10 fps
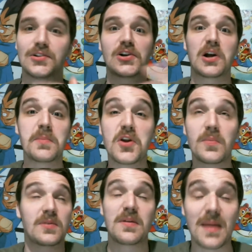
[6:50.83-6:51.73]
Look, I'm
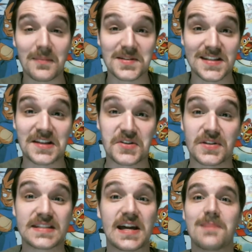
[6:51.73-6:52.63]
human. We make mistakes all
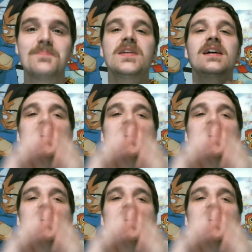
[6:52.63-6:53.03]
the time.